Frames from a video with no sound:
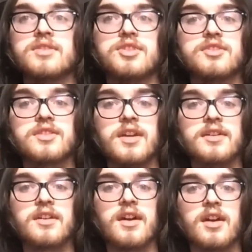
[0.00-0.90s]
Just
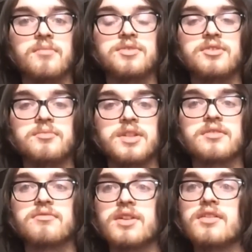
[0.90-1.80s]
think, I am
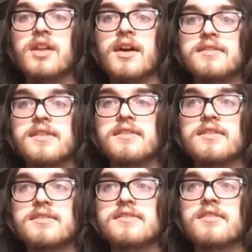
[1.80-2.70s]
dreaming. Realize that
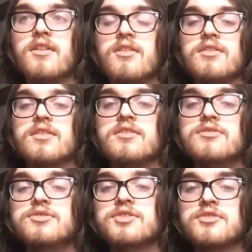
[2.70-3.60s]
this is all an
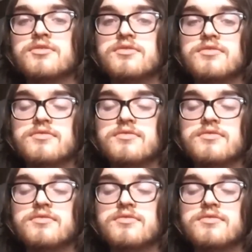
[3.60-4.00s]
illusion,